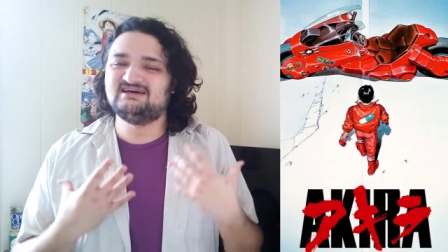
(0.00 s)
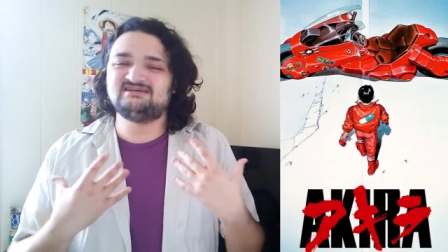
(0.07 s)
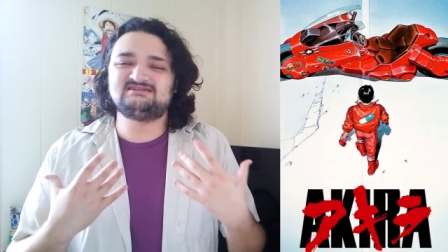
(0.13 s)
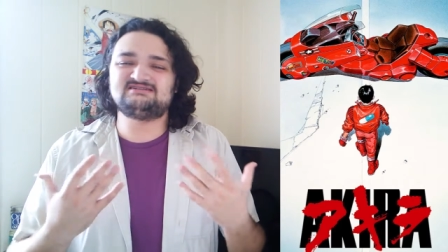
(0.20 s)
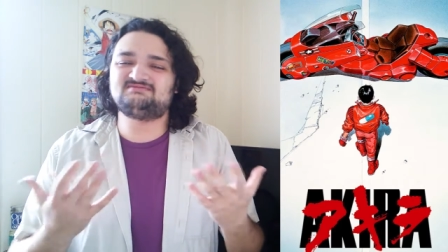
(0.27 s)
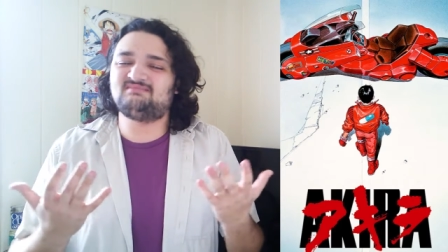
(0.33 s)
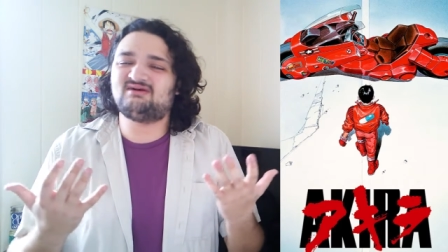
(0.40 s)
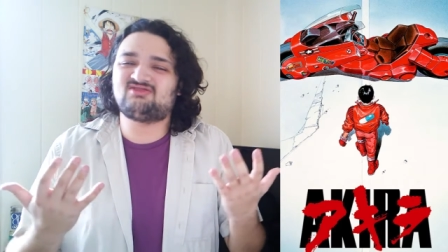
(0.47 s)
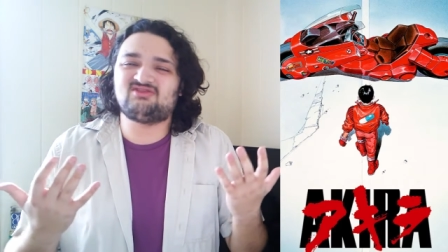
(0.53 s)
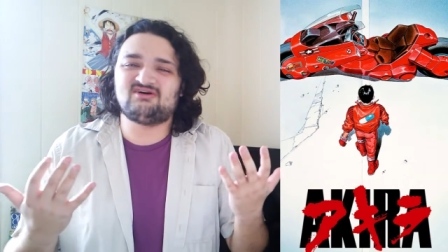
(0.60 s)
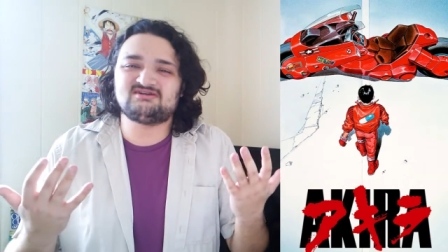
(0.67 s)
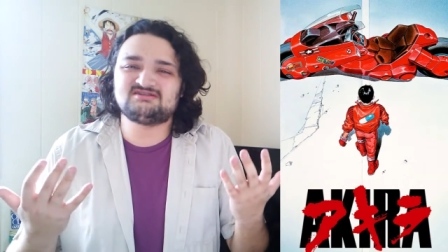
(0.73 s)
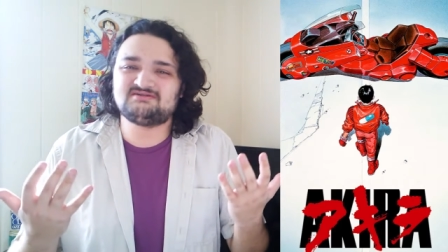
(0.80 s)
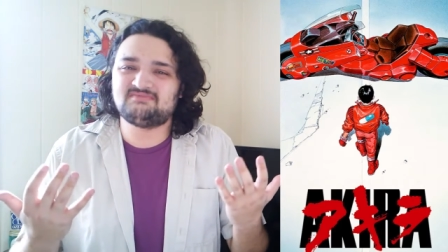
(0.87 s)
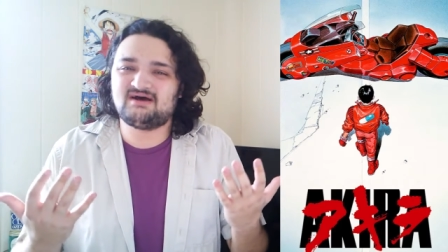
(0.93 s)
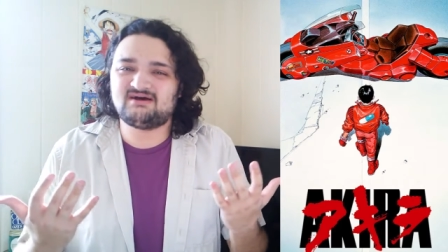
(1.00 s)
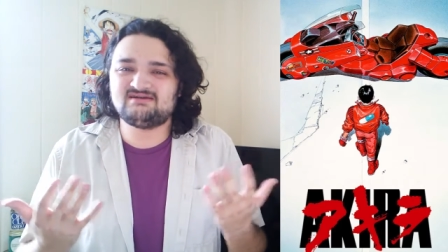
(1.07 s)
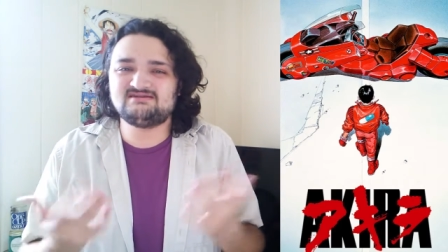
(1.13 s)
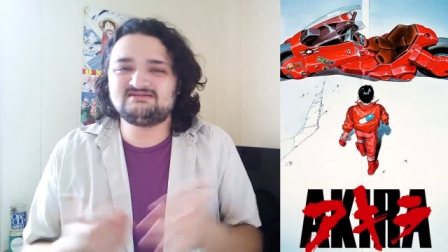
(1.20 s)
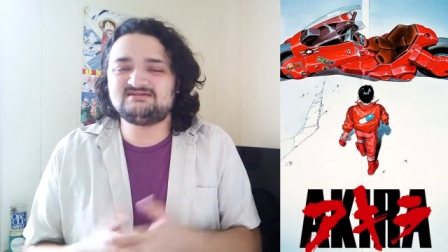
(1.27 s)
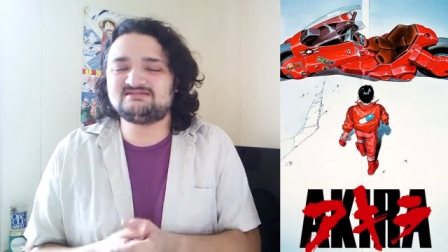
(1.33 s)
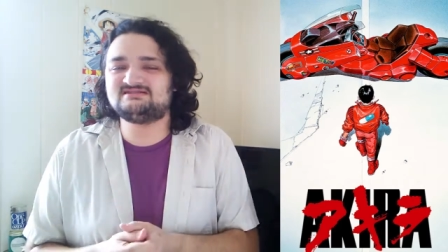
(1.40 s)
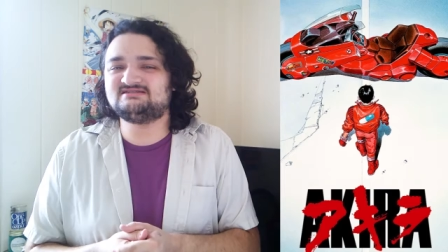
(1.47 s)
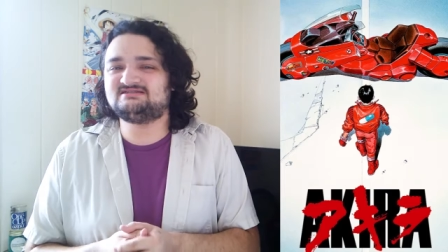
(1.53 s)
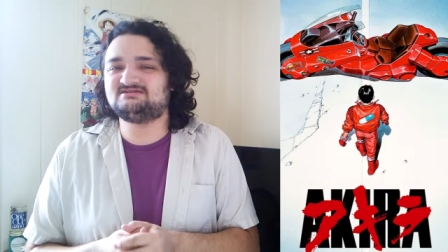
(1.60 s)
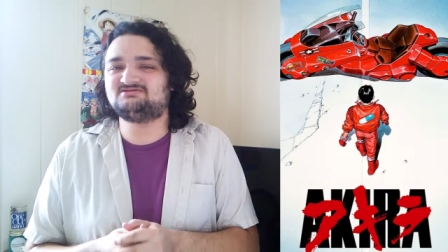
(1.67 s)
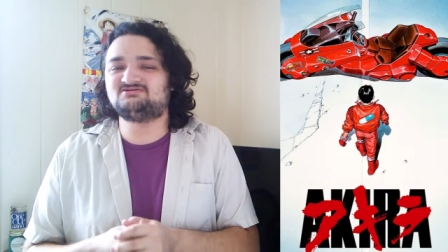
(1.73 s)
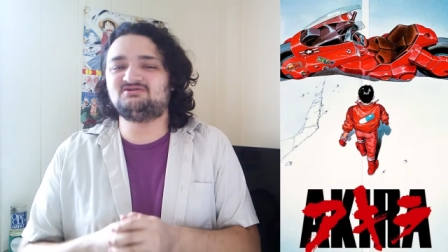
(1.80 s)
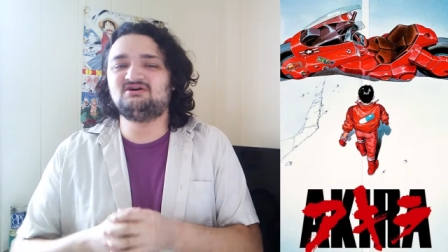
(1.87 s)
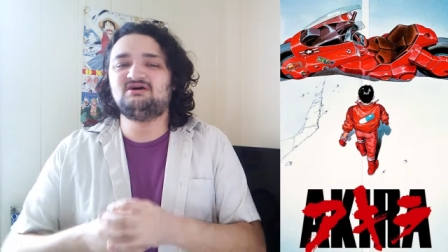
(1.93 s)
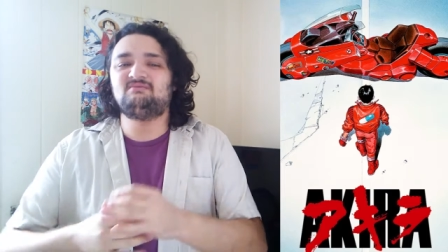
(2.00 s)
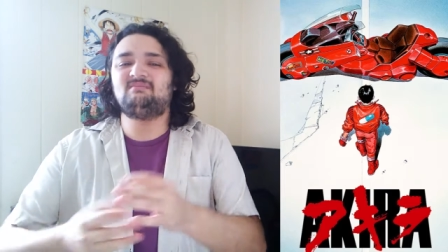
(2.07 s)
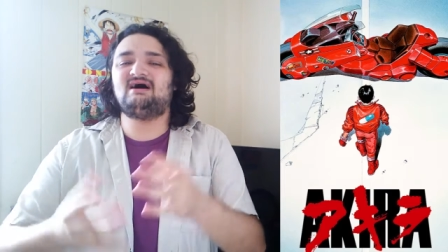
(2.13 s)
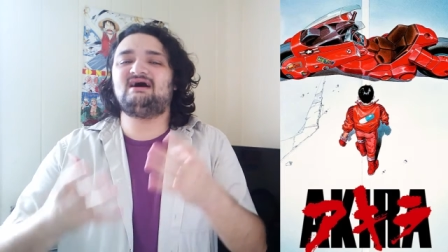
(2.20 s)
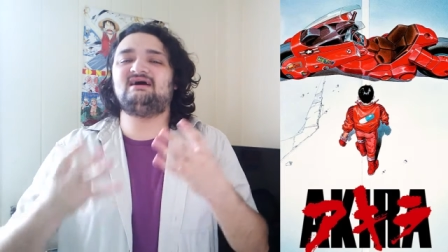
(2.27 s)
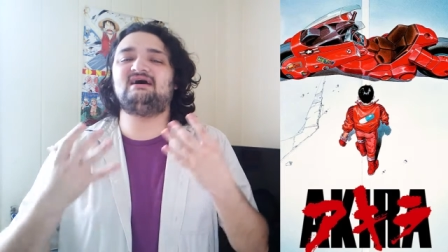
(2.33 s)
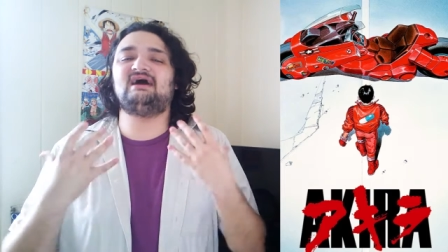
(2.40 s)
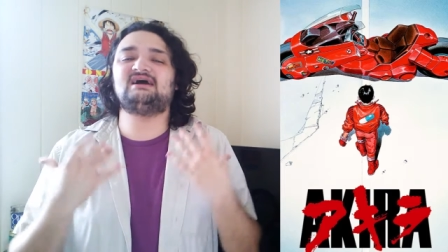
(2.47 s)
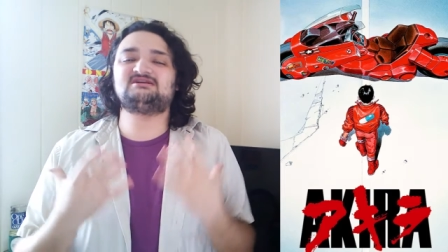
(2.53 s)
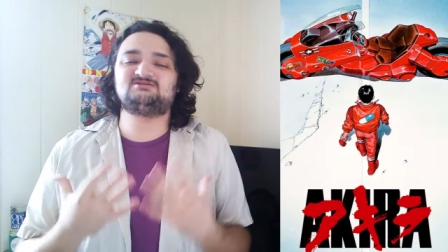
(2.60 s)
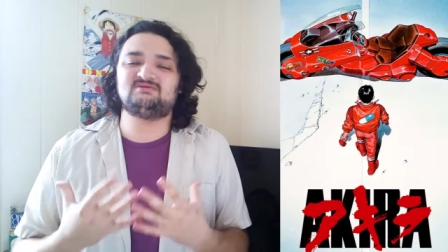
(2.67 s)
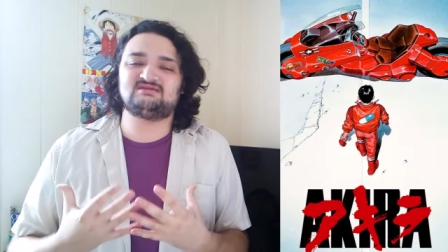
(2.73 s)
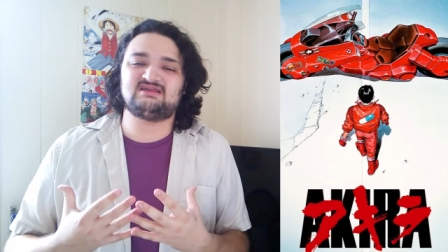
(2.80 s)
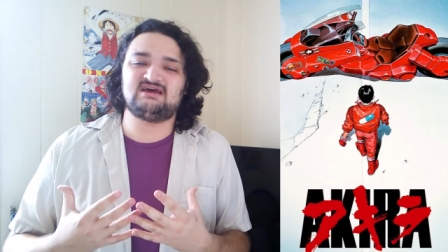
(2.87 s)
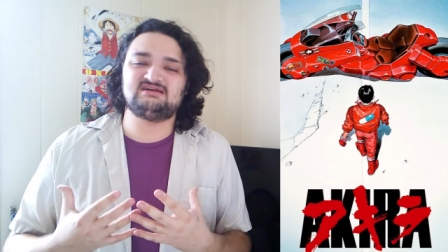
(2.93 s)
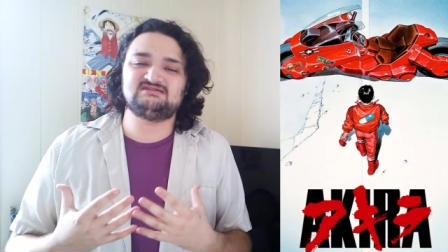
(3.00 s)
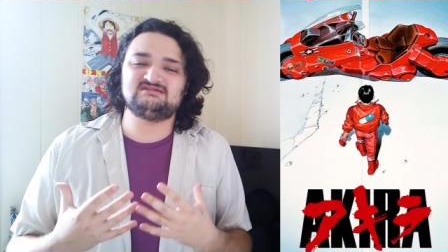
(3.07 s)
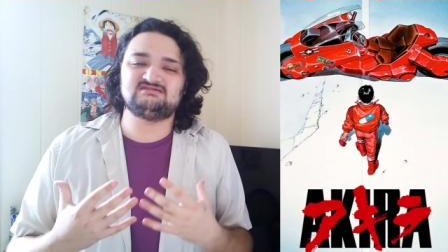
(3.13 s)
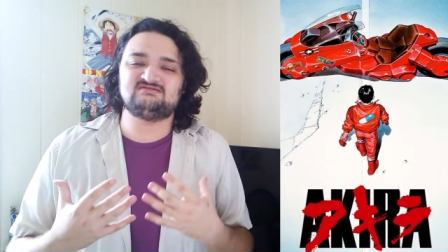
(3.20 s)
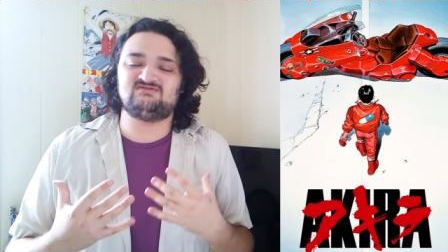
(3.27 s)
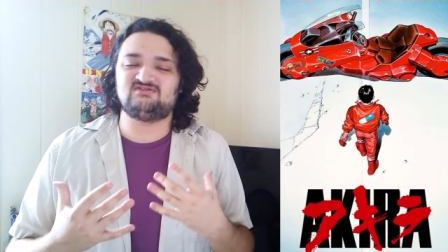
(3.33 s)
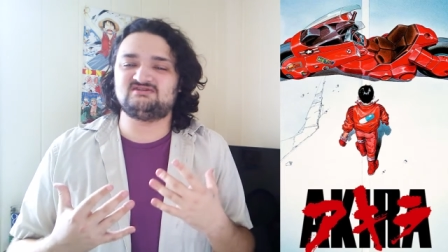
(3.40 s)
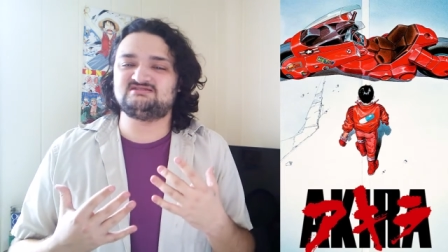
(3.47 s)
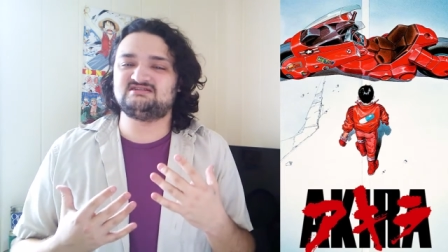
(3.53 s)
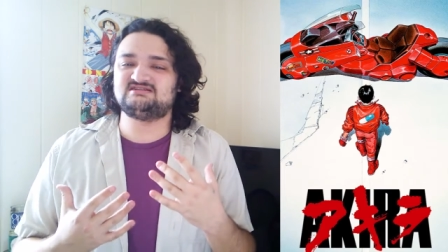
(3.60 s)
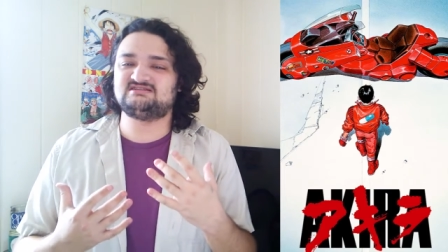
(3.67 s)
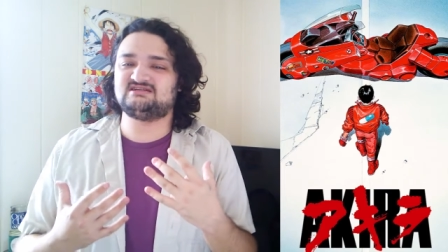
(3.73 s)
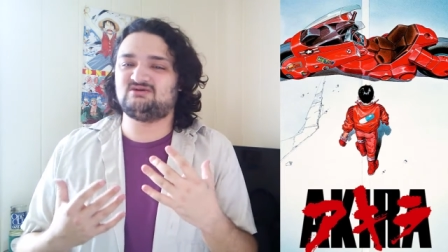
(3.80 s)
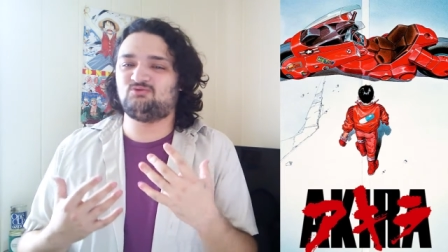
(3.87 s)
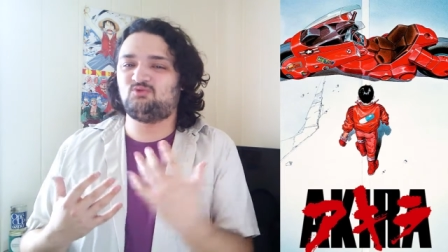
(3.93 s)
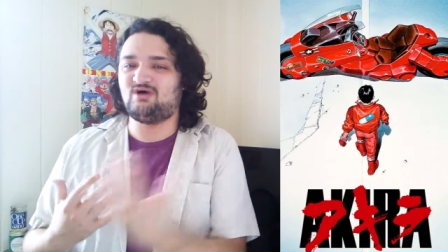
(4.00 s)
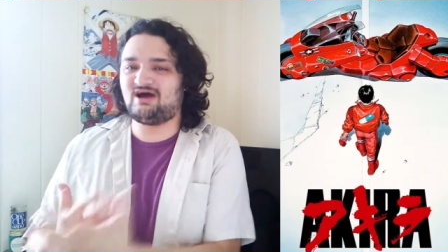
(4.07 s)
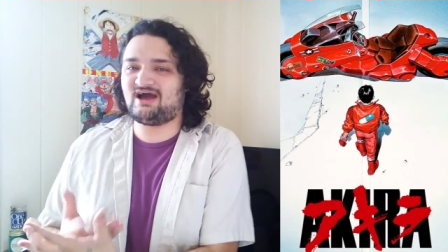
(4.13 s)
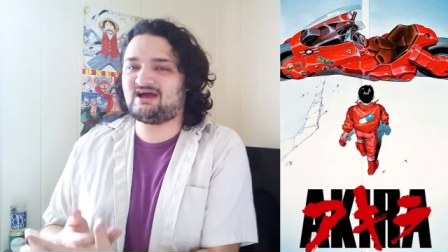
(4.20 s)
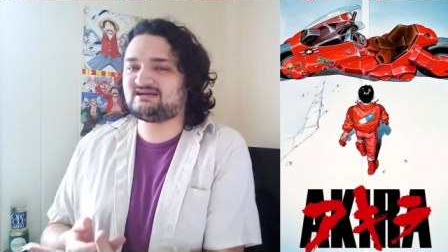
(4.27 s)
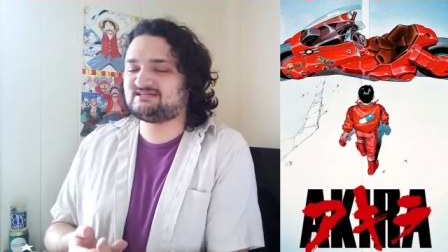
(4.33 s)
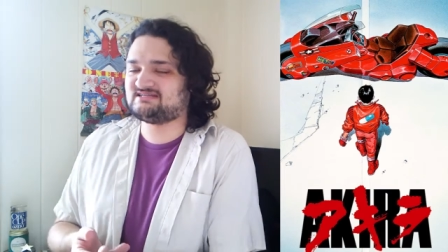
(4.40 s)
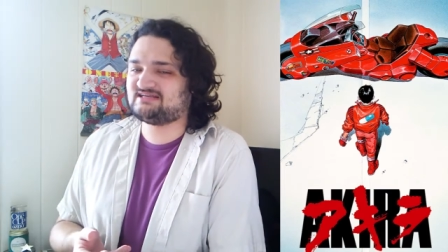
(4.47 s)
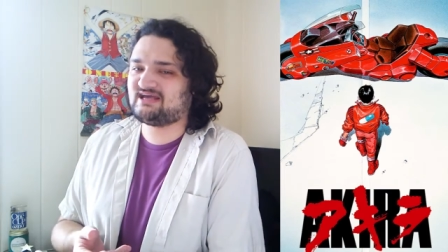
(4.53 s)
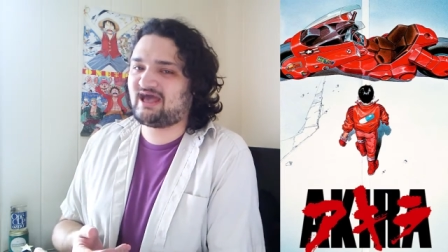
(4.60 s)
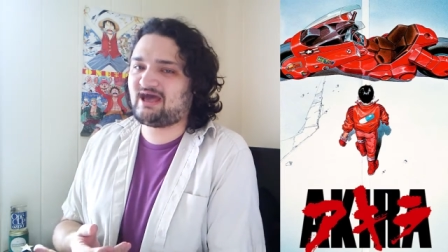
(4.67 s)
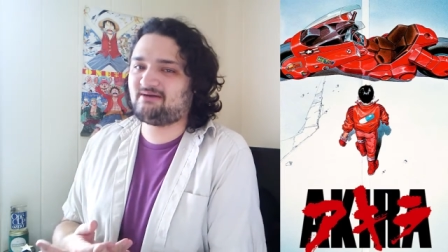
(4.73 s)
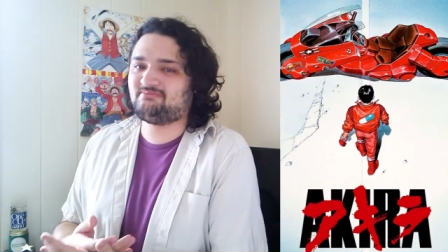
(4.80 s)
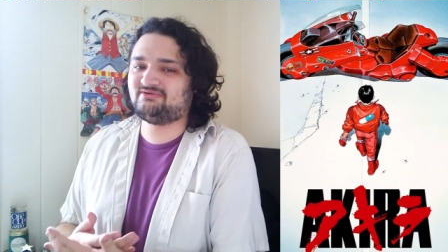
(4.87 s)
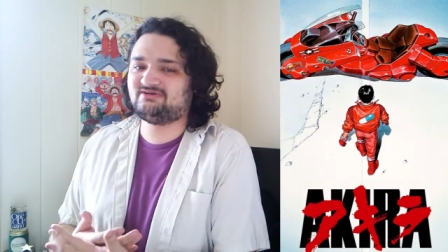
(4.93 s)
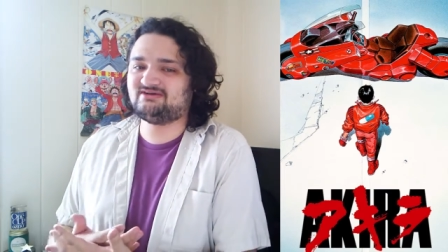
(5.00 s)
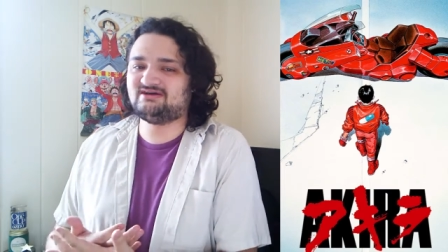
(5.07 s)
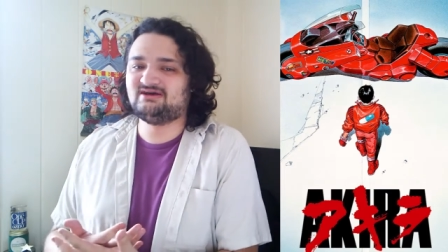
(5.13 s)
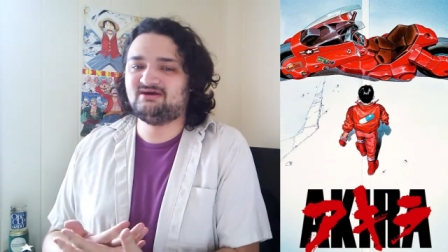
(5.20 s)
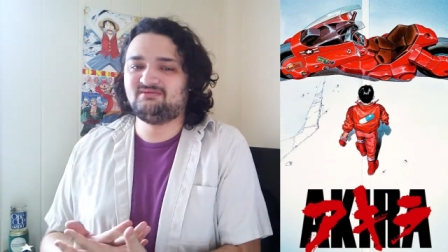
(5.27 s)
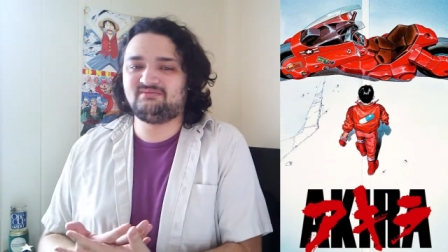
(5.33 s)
Just my thoughts about it. Just in general. My expectations versus what actually happened.